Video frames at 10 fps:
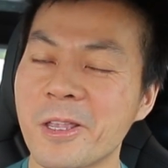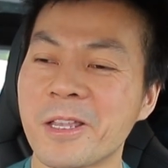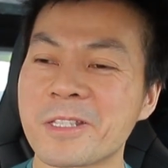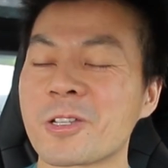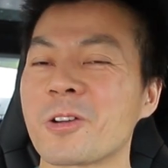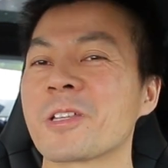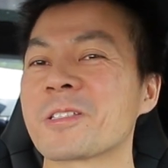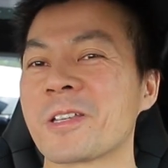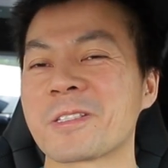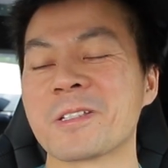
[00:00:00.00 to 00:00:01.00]
the
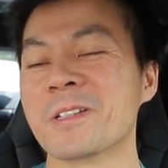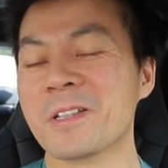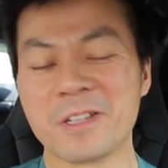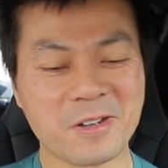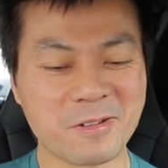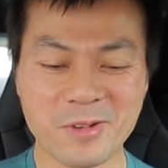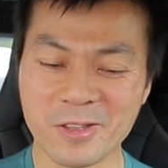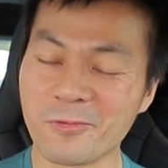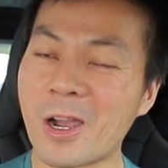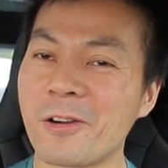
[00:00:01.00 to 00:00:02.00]
charging test. But,
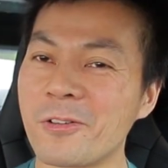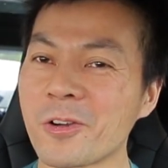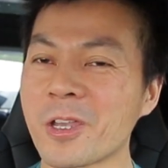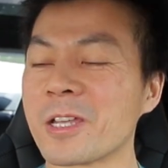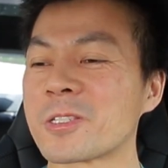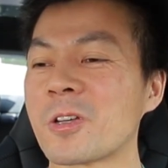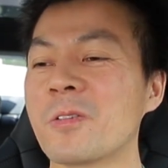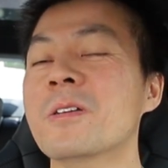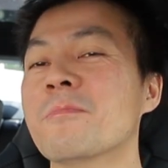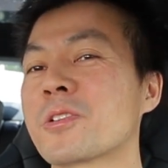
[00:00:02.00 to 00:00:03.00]
but, wow, okay,
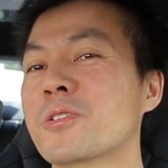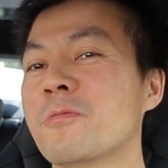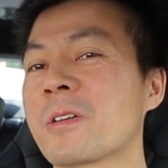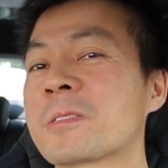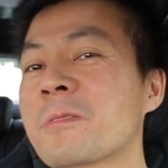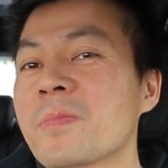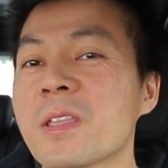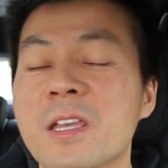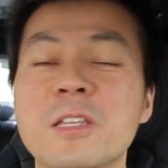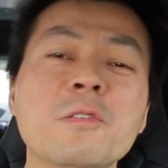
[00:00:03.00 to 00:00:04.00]
so, but you know what?
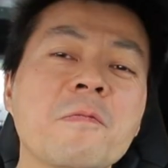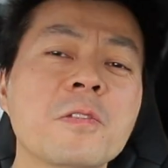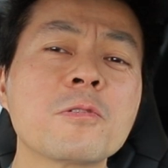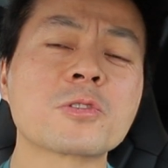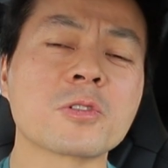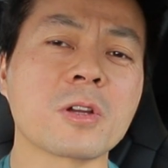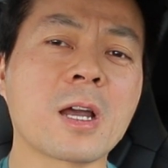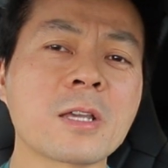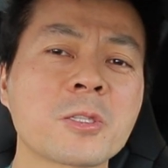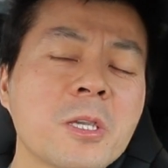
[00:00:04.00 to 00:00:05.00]
In the future,
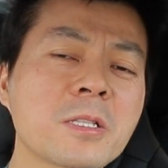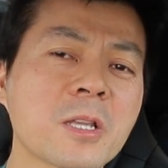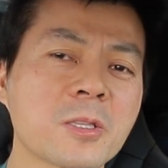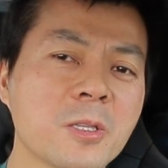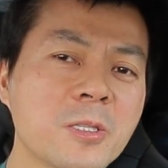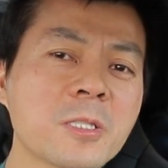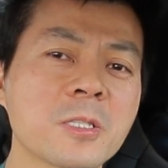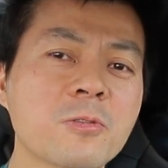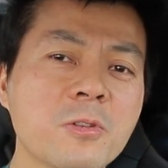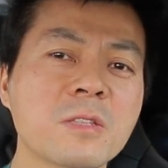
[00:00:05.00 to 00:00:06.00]
I think that
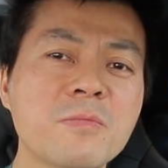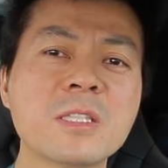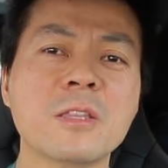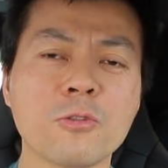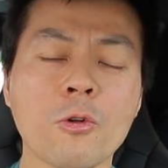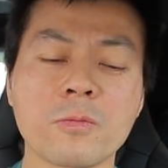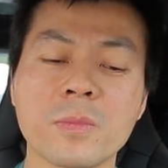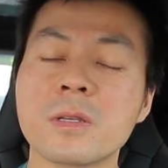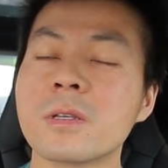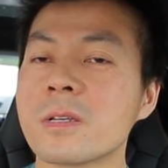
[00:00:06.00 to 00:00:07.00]
this is going to be the
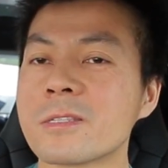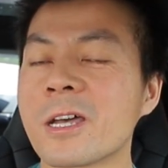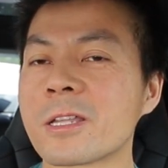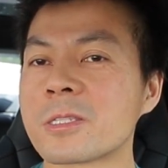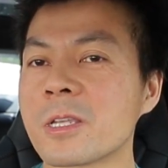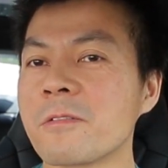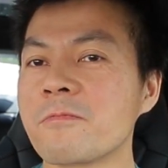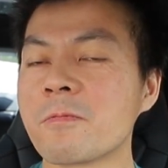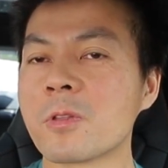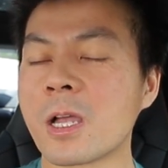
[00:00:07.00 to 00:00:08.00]
norm, that uh,
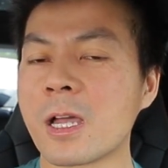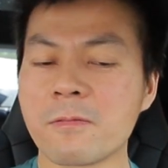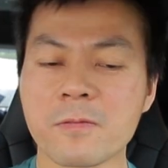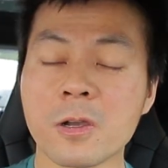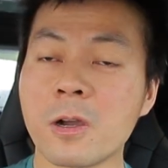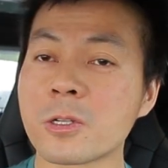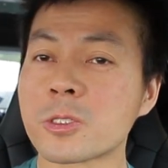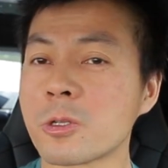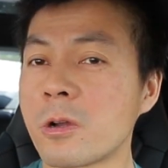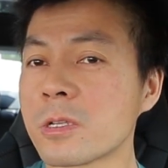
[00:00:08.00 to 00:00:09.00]
we will have
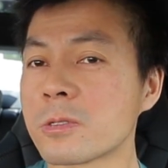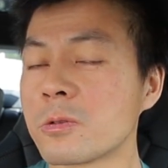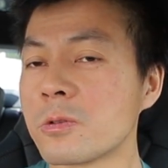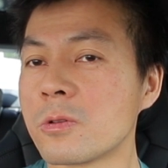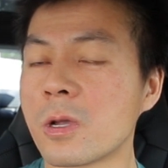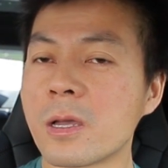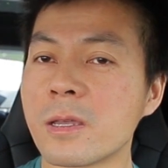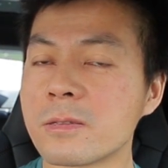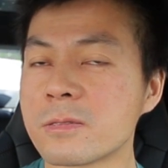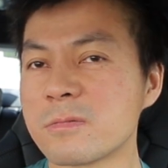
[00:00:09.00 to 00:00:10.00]
cars charging
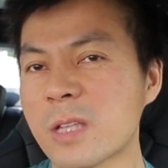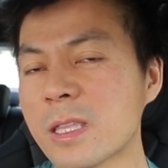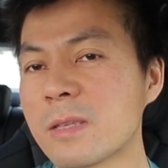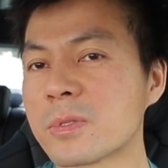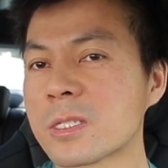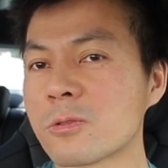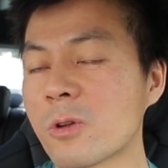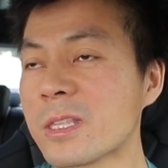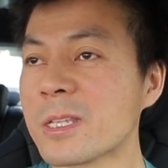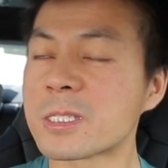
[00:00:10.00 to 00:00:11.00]
to 90%
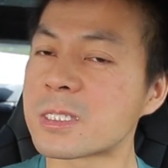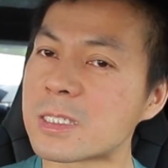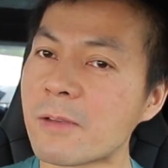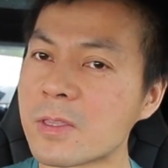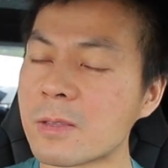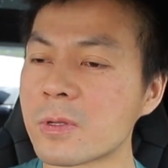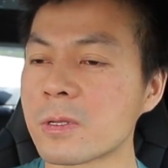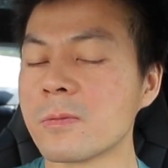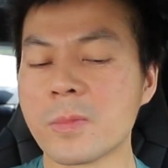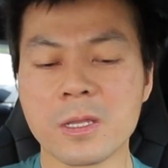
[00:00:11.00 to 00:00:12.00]
uh, or at least 70 uh,
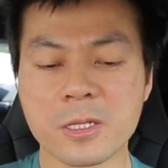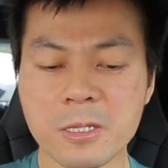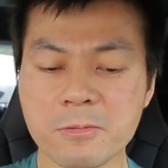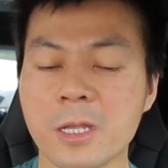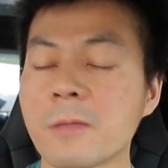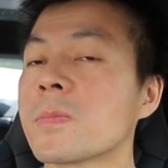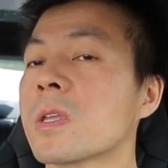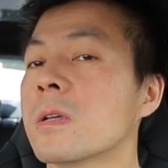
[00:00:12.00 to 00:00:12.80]
It seems like